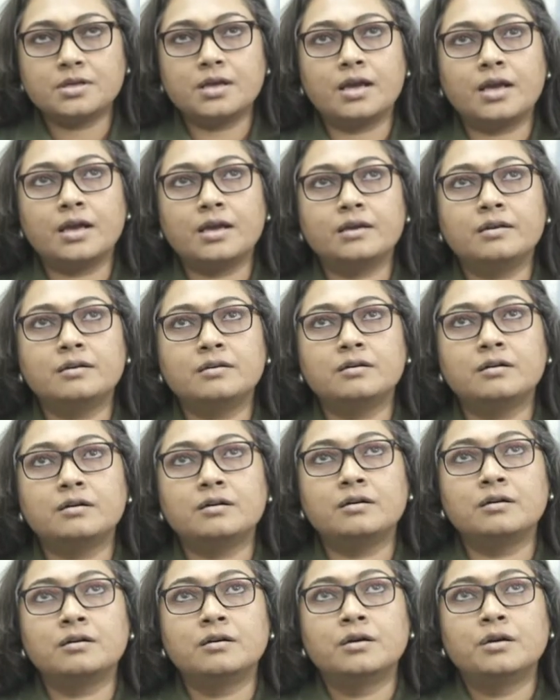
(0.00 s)
and
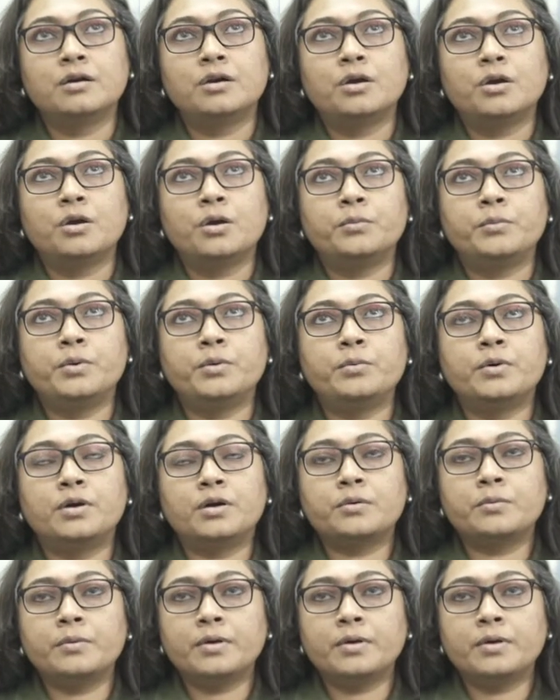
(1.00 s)
uh, we work